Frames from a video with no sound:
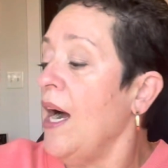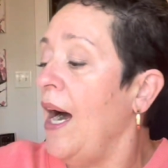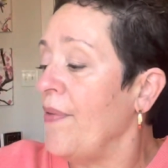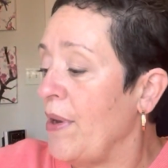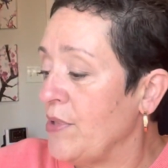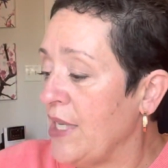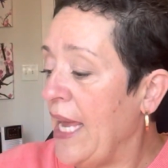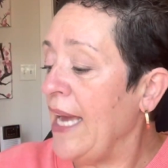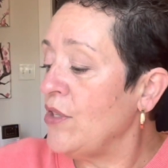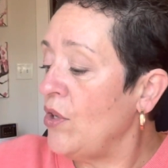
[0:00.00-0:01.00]
that was a
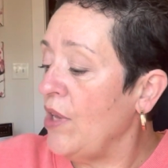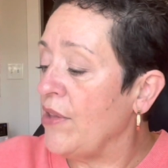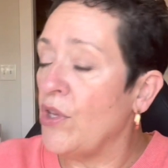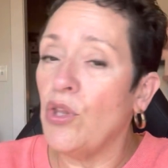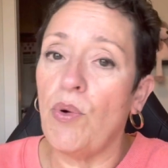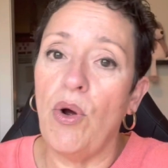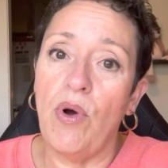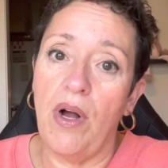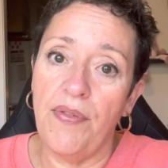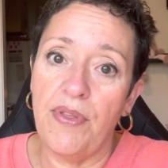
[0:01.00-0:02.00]
candle, and the throw
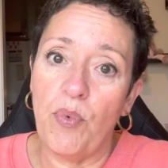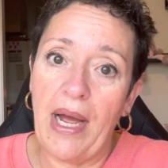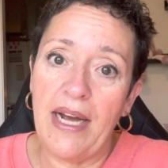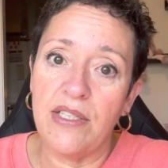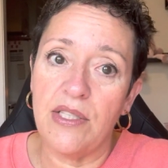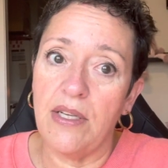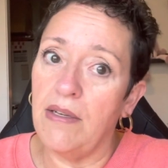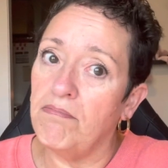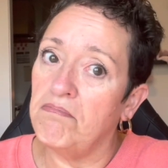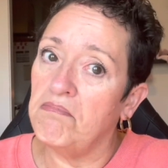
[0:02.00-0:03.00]
on the wax,
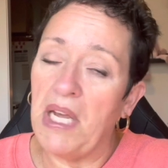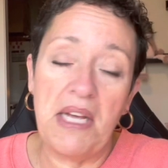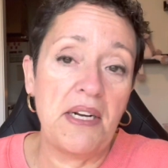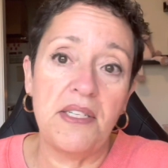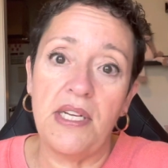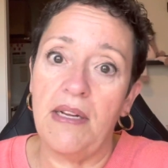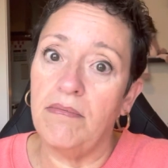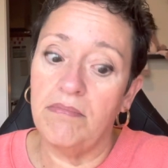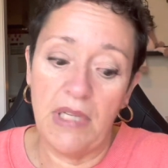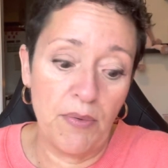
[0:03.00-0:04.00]
8 out of
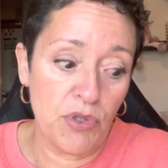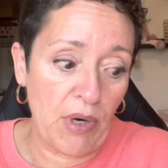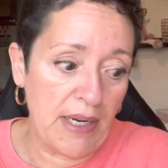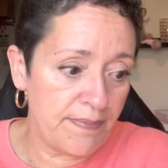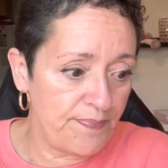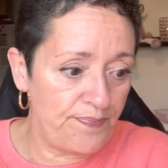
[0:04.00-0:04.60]
10. It was great.